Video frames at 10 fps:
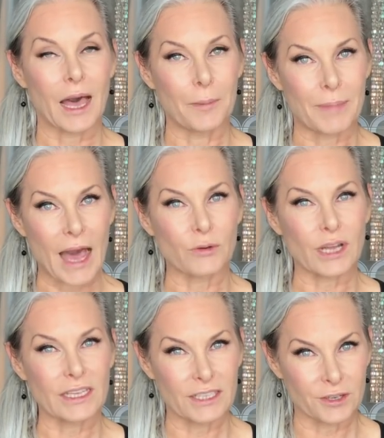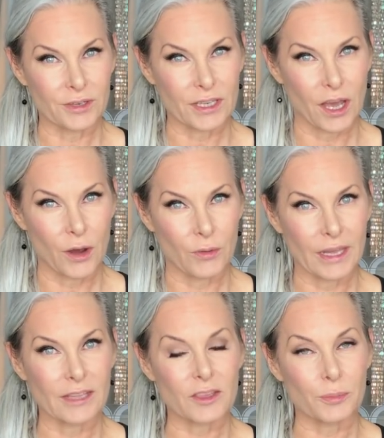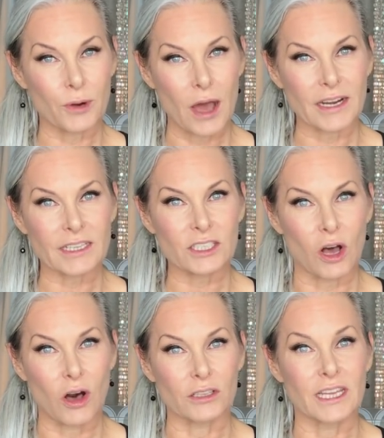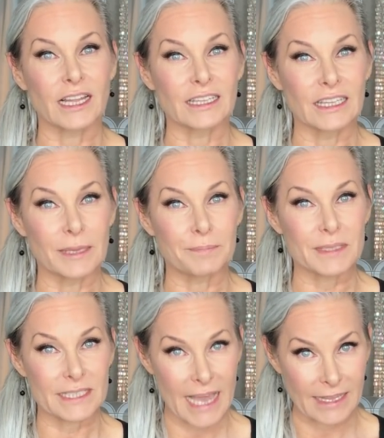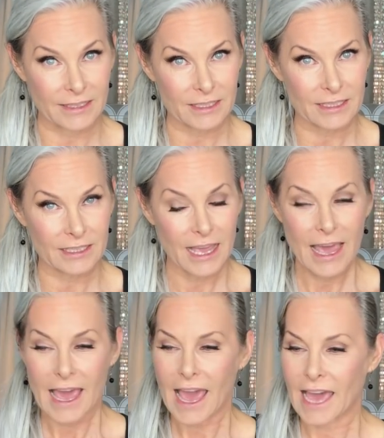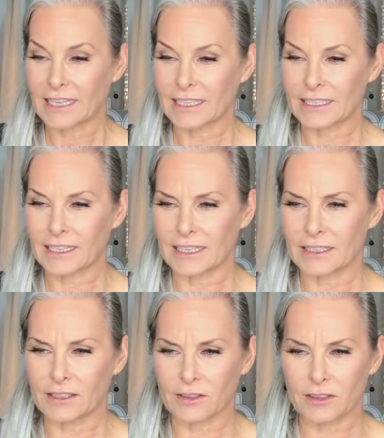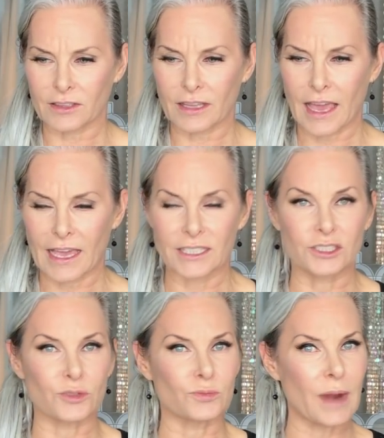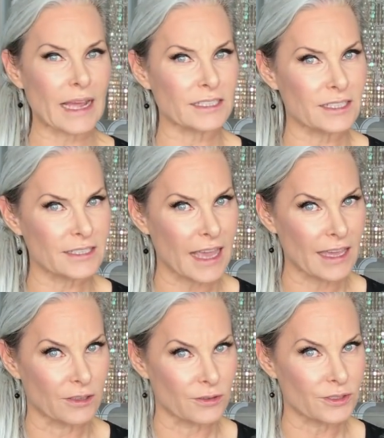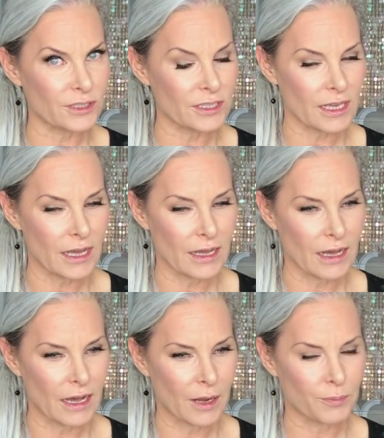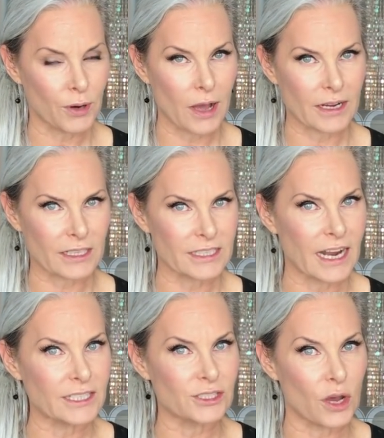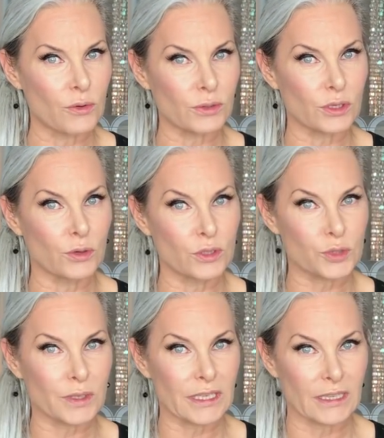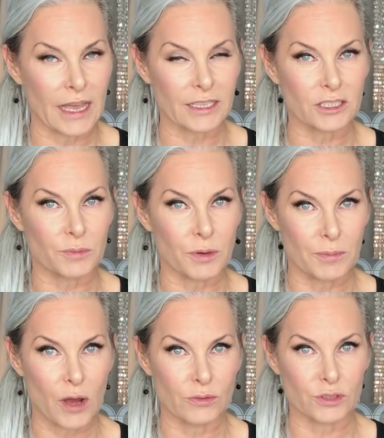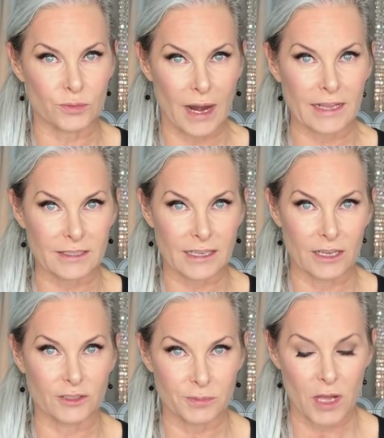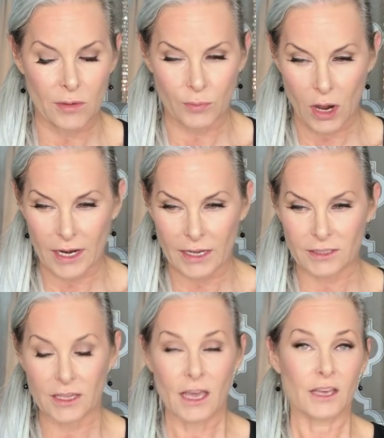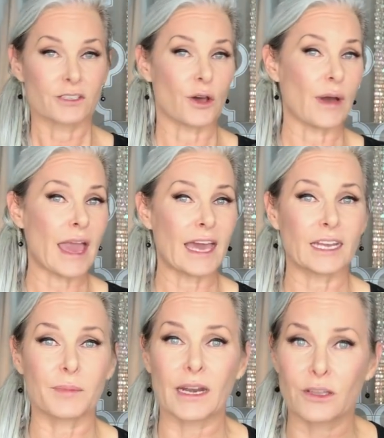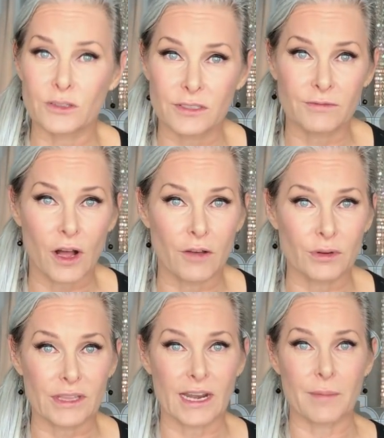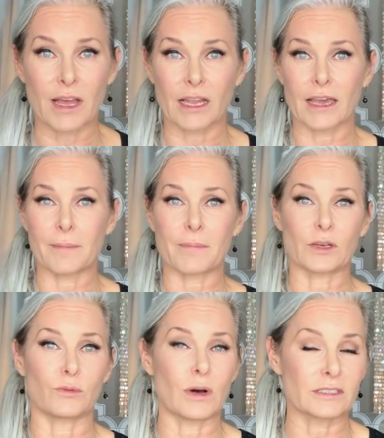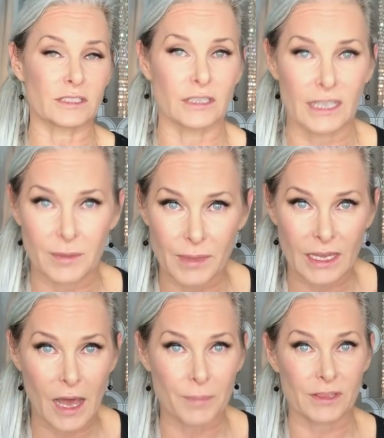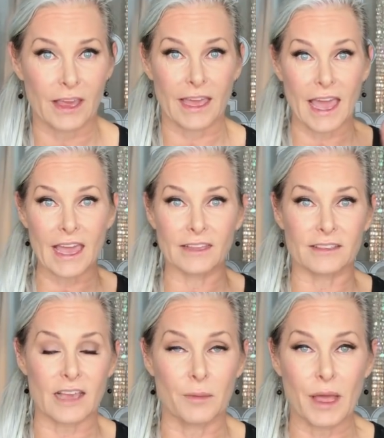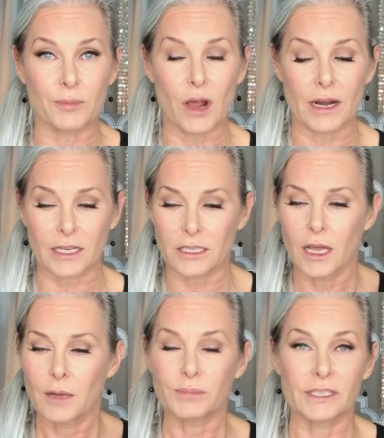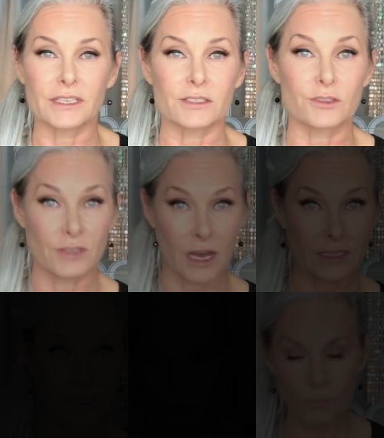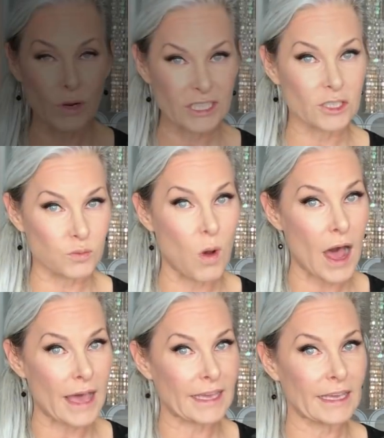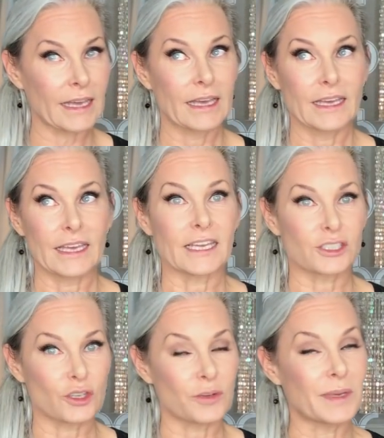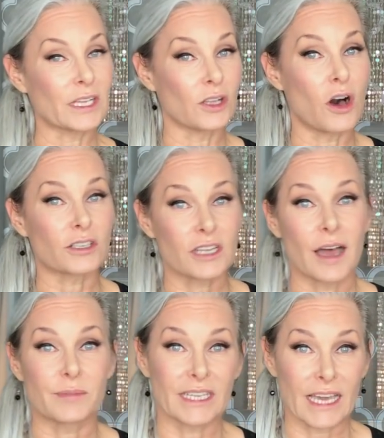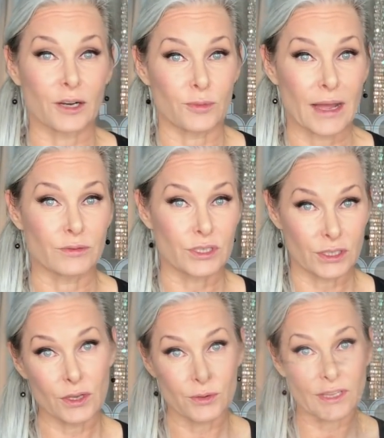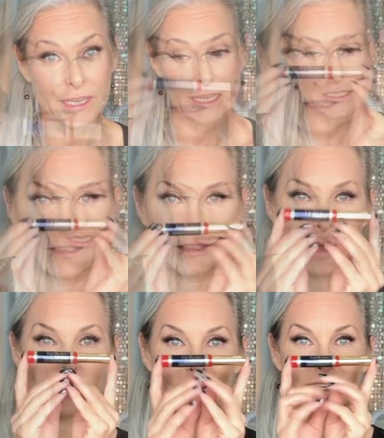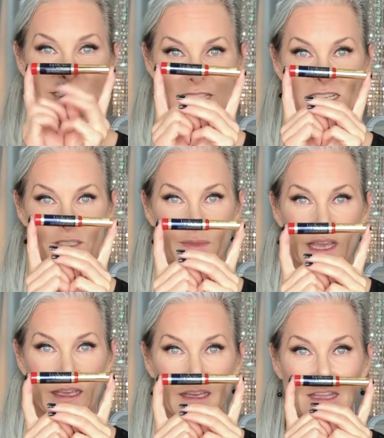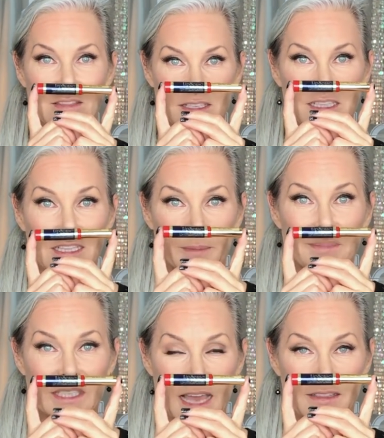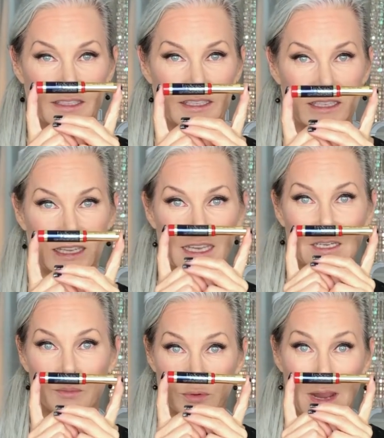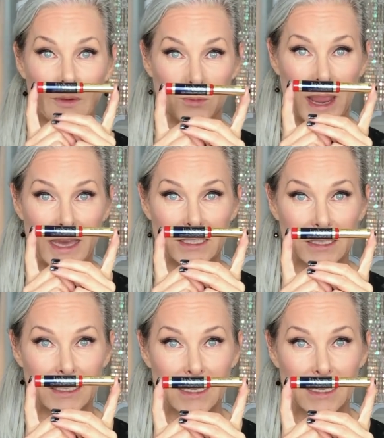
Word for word: about a year ago. It's a product called LipSense, and it is a direct sales product, and I don't usually like to promote direct sales products. So anybody who's involved with an MLM who wants to hit me up and say, hey, sell my product, please do not. Which is why it took me a long time to get around to using it. Somebody sent me this LipSense in a bright red,